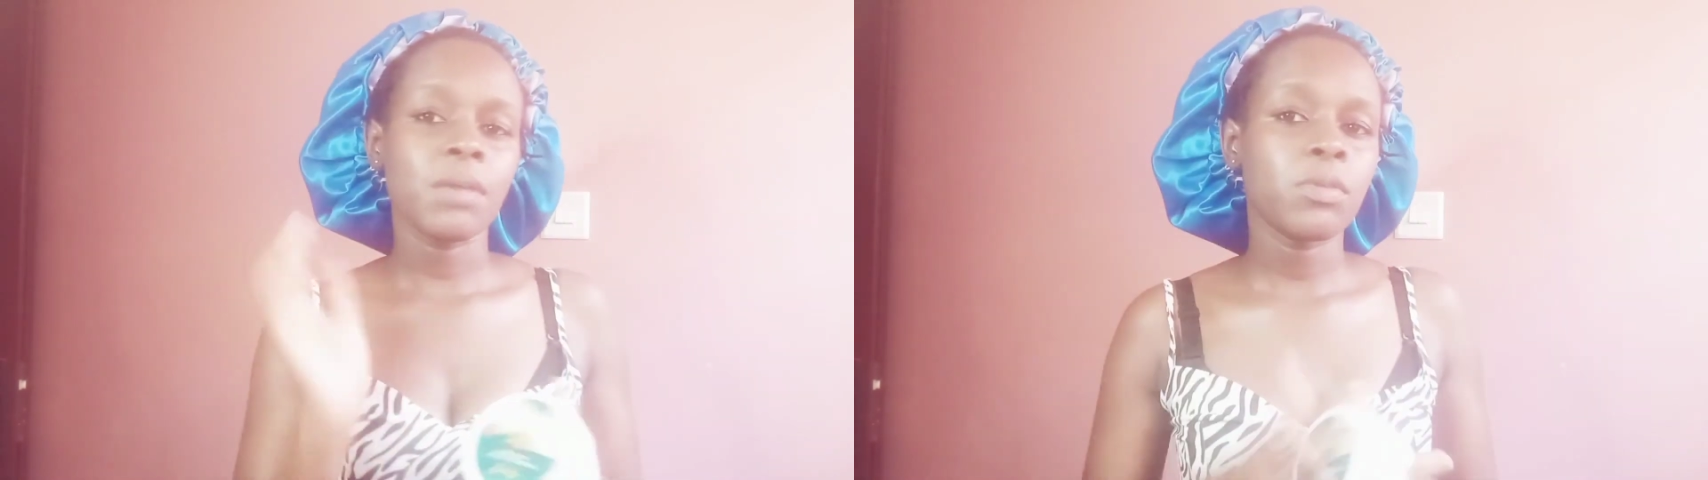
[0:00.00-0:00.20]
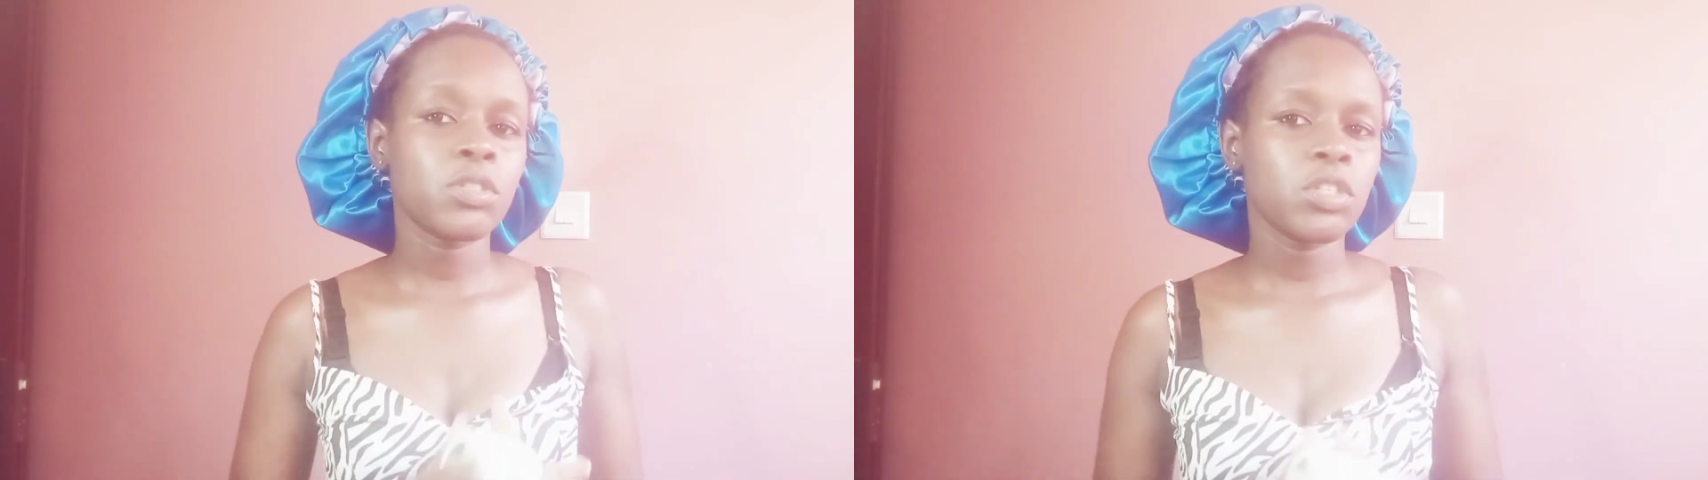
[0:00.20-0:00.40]
my
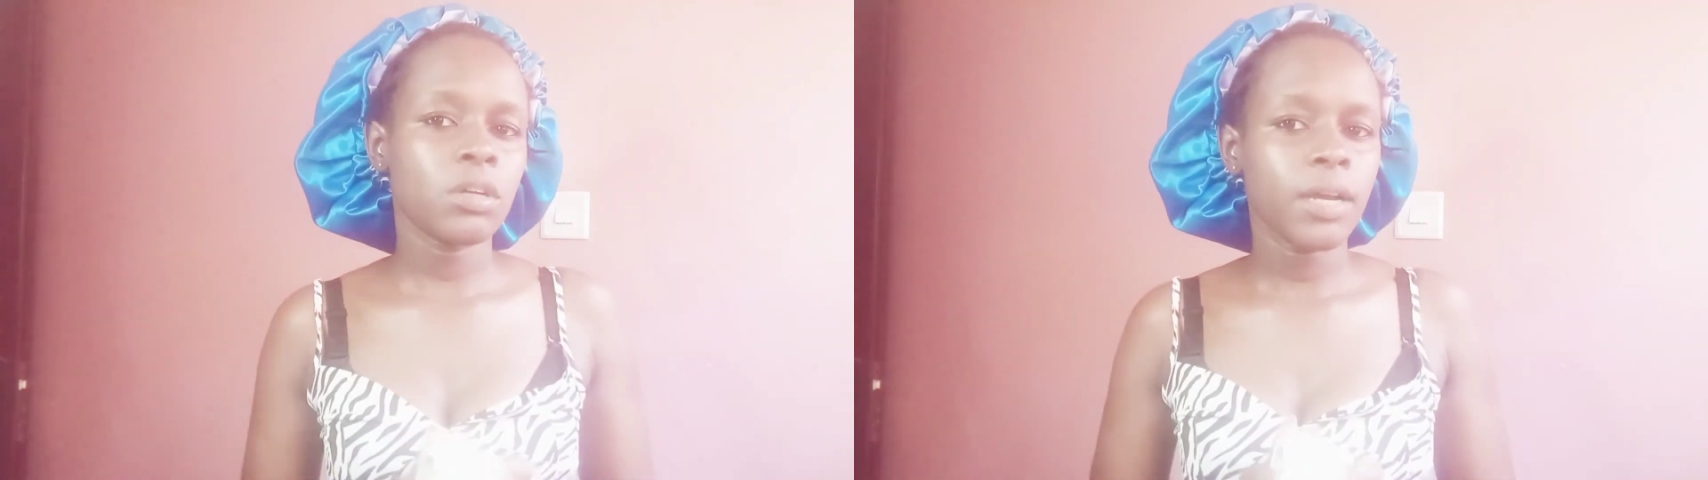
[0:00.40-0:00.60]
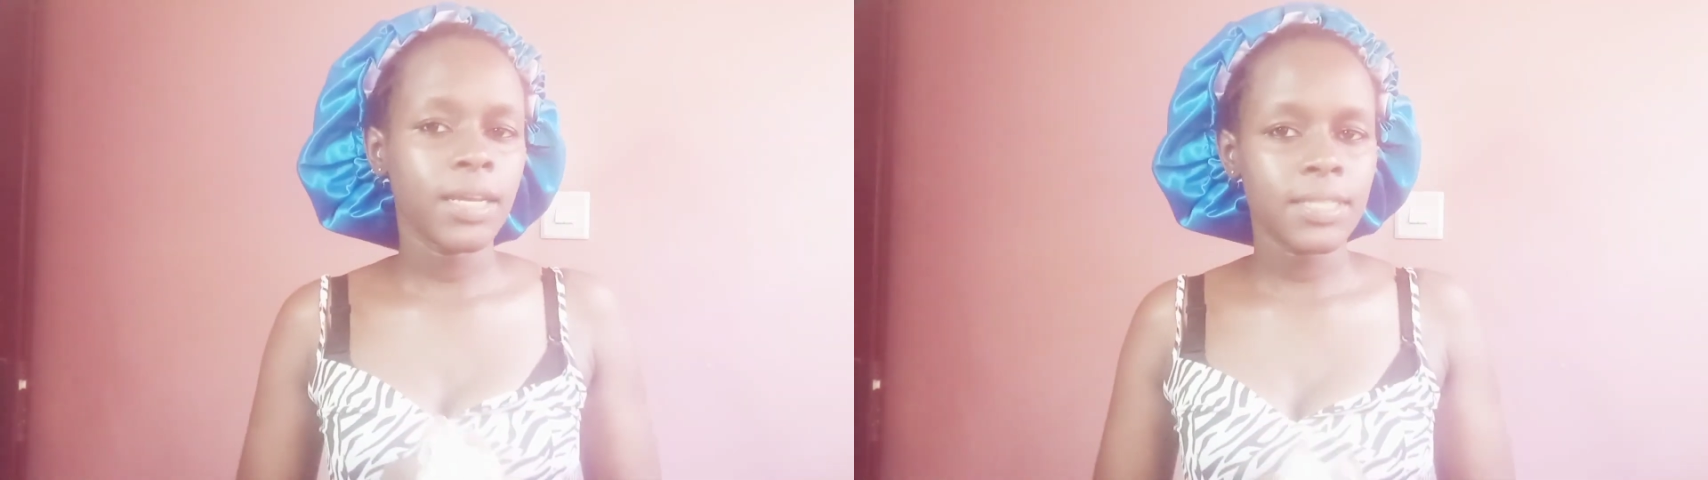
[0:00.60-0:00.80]

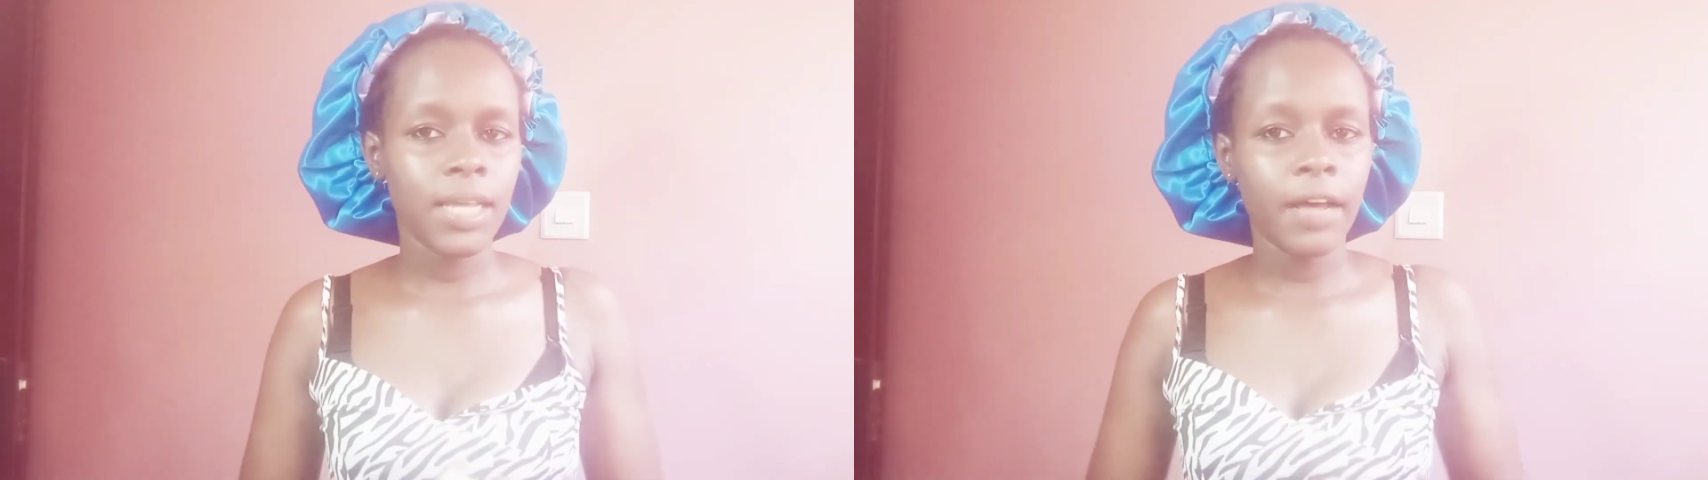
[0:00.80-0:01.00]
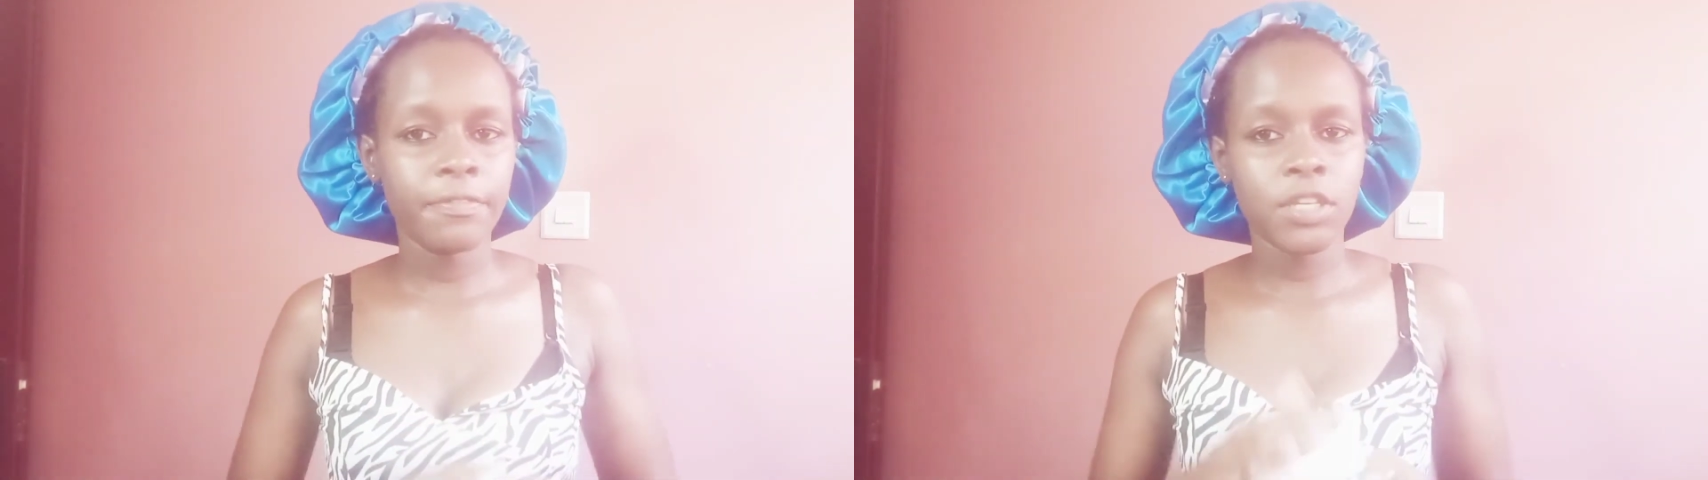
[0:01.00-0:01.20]

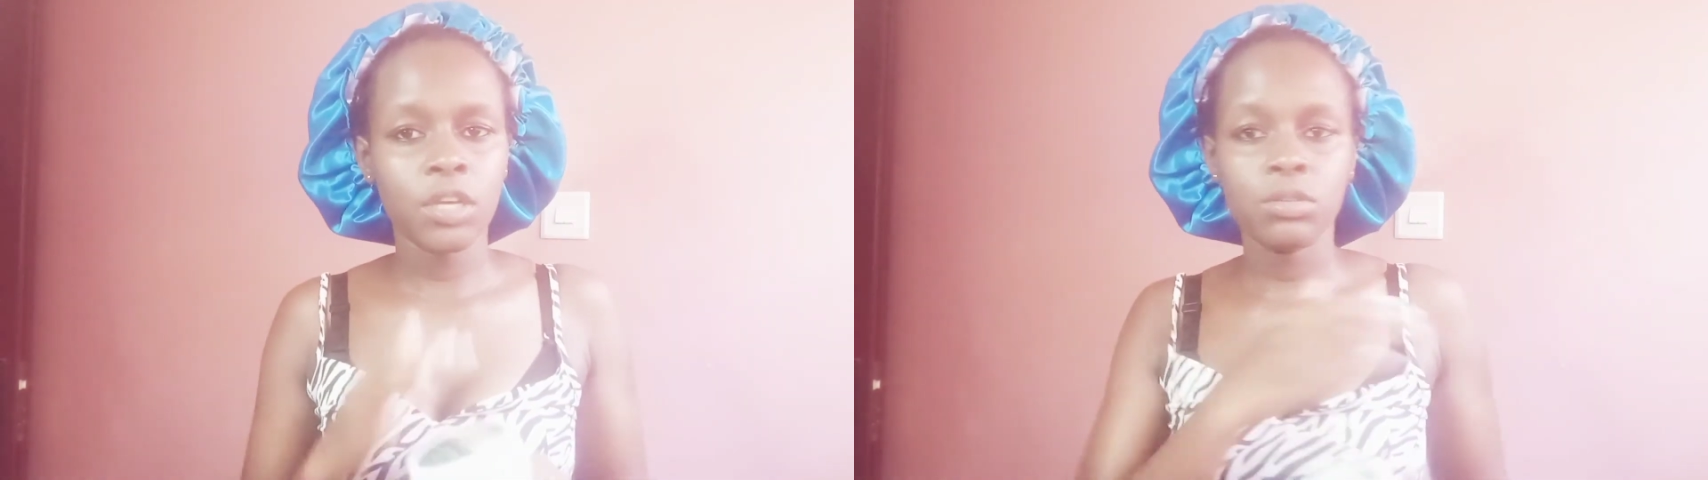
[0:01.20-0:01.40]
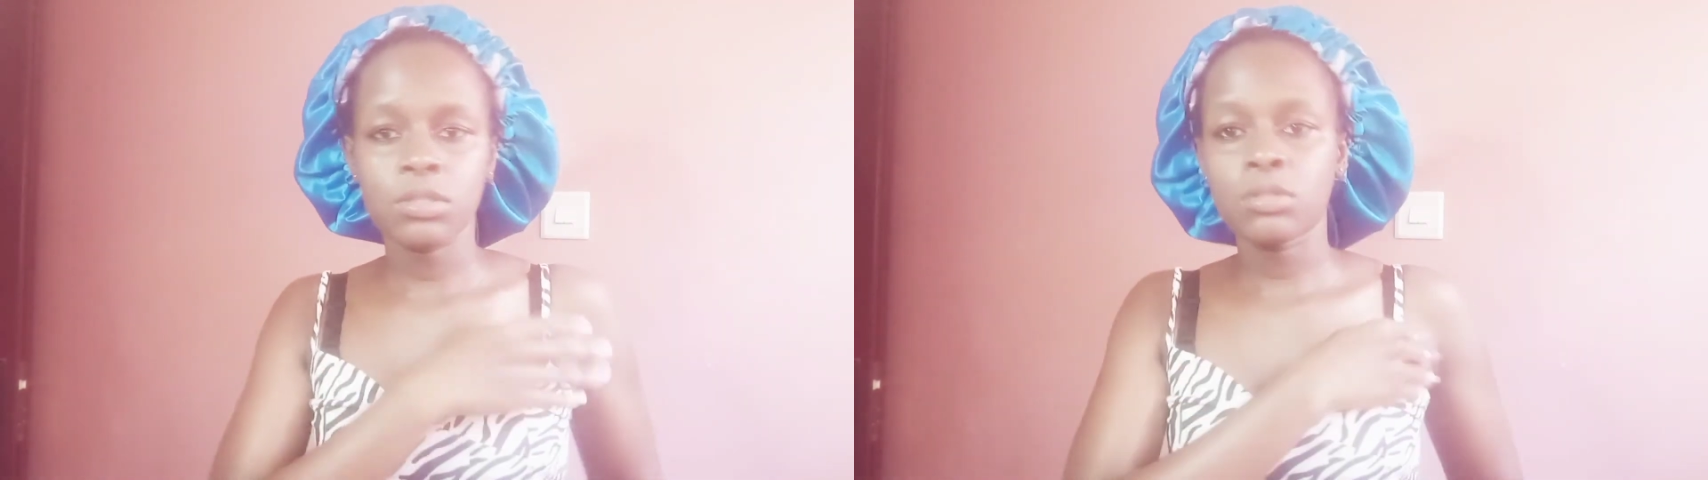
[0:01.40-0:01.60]
moisturizer after